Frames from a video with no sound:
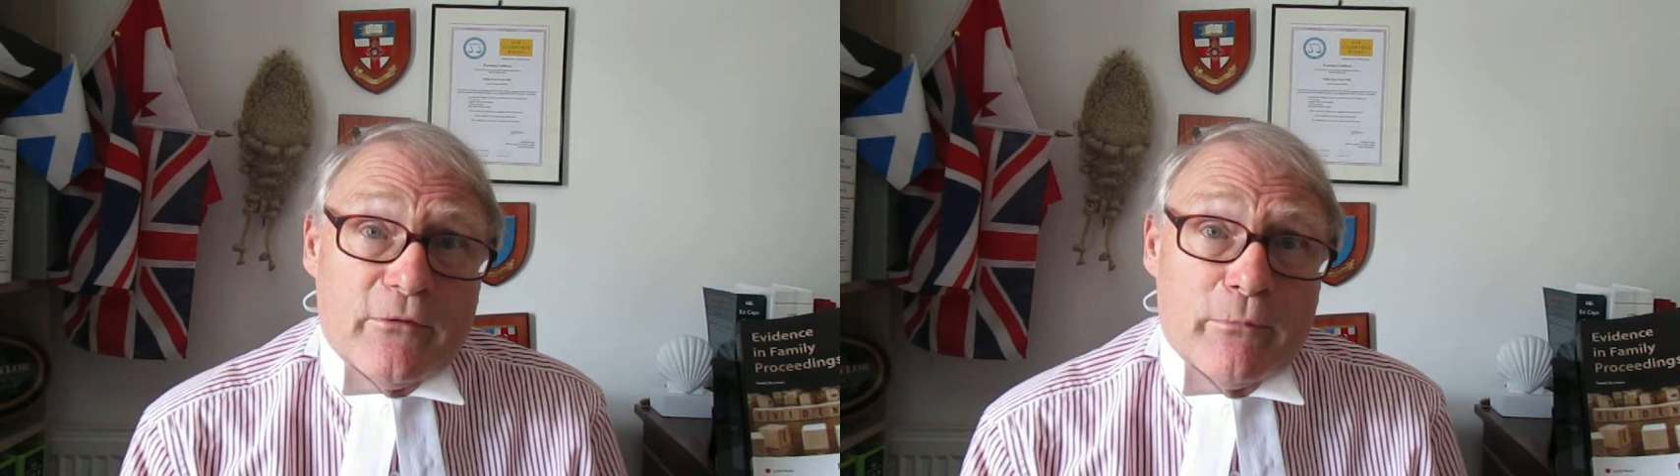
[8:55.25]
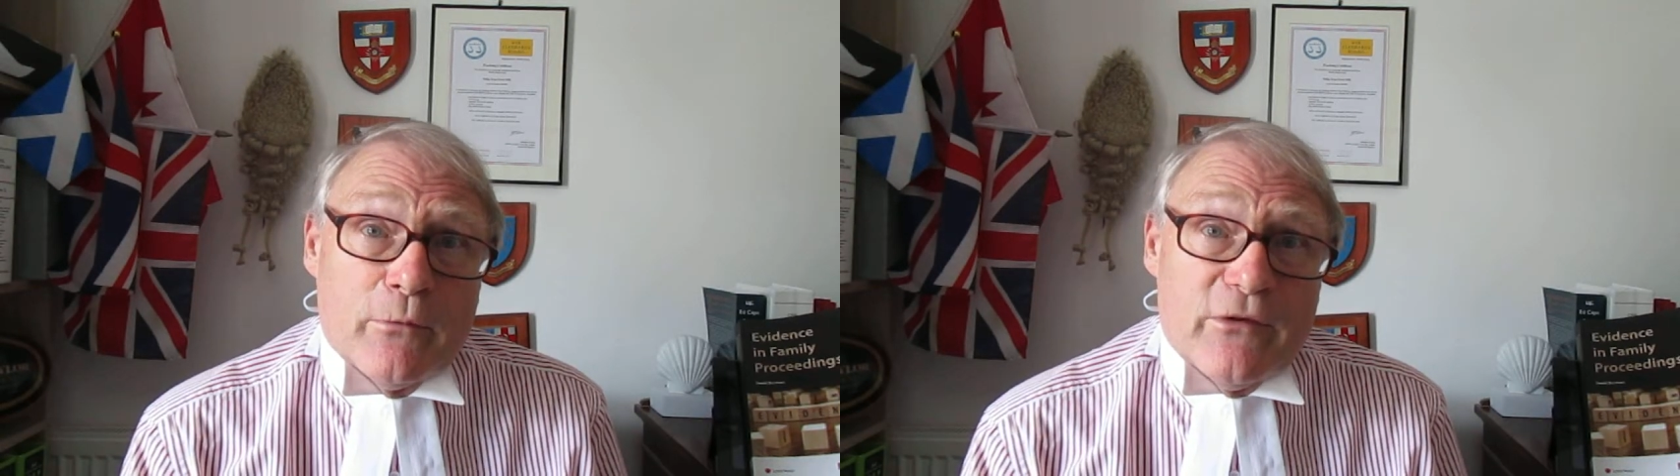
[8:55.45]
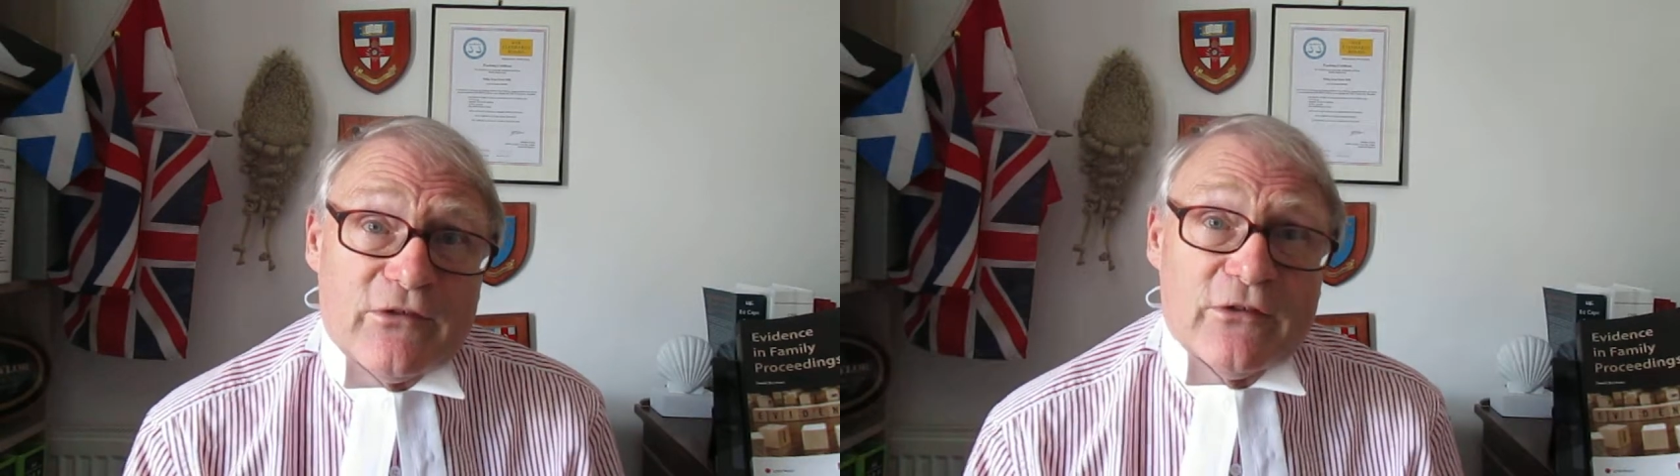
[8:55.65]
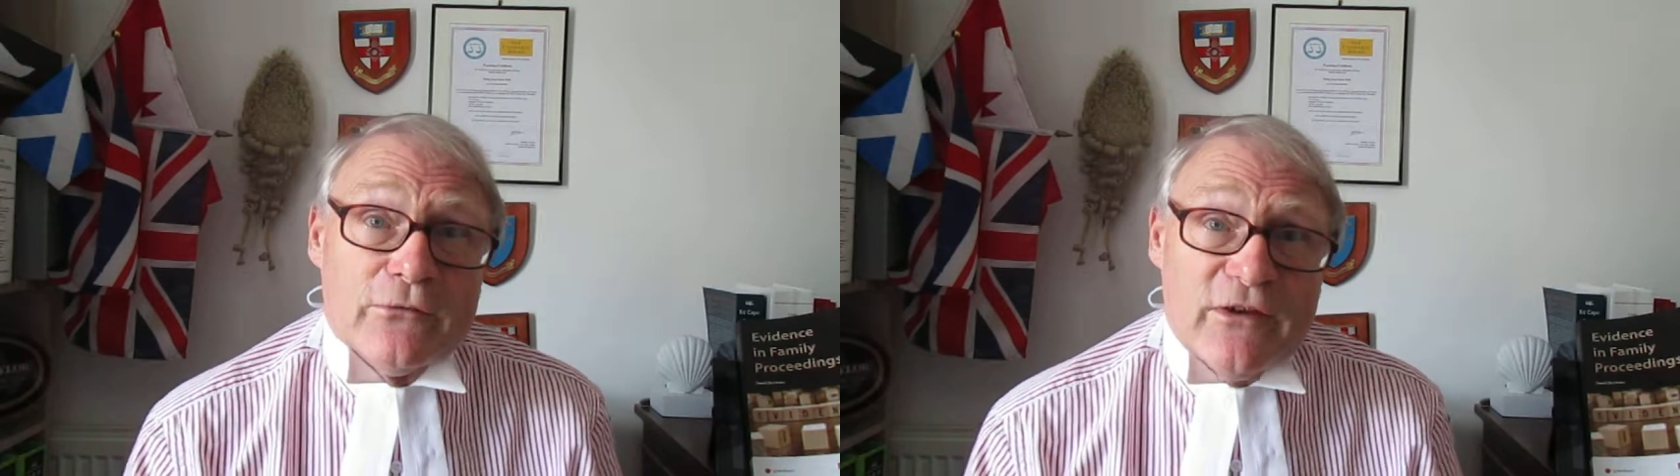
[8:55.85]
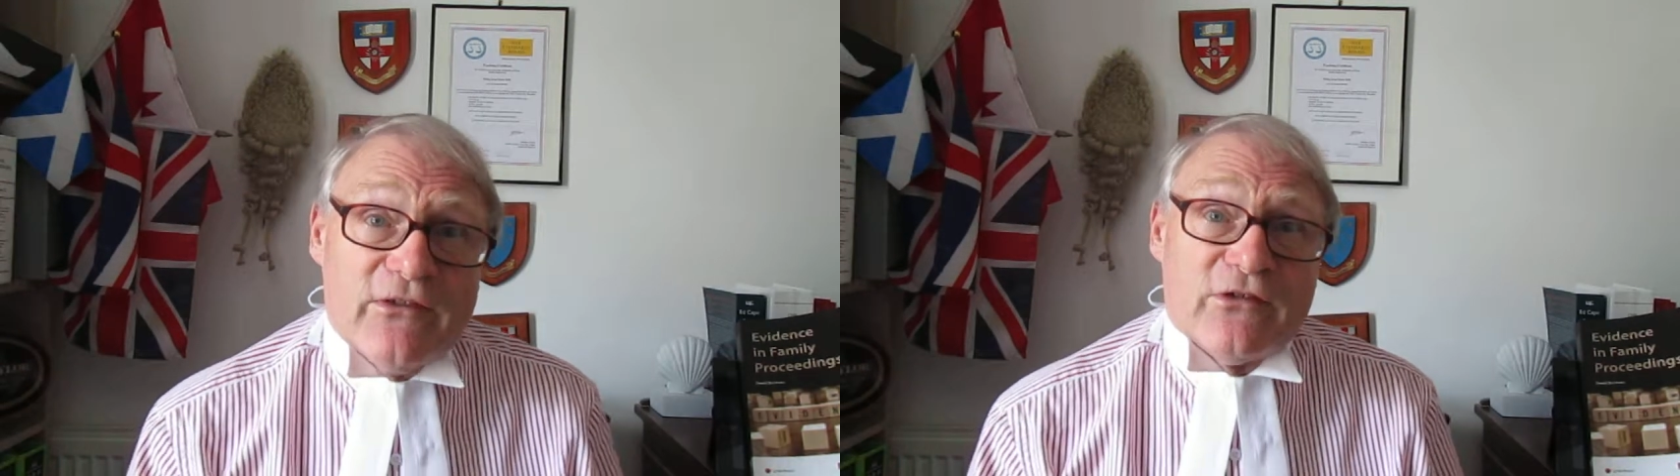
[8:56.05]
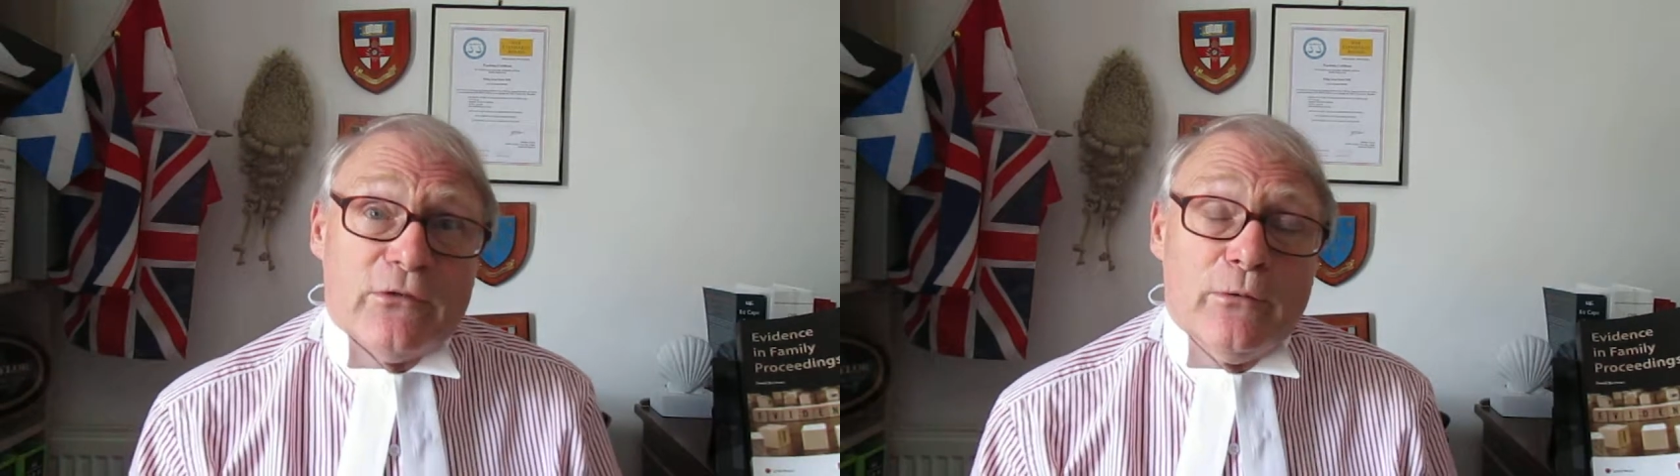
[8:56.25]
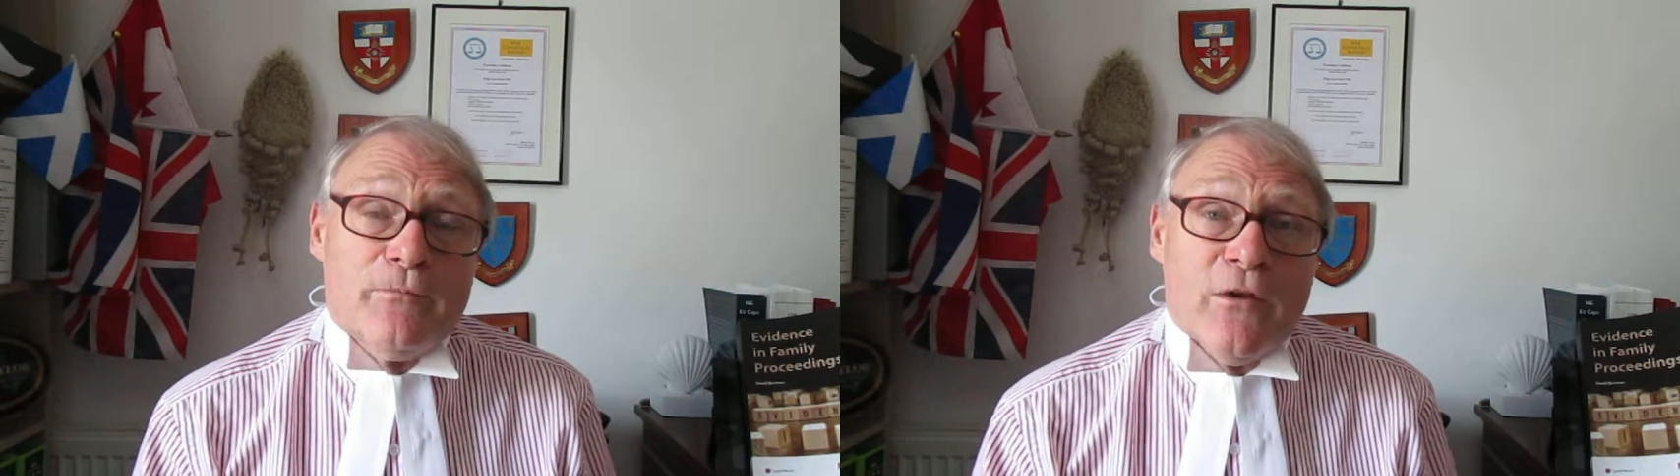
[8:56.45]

but we still need to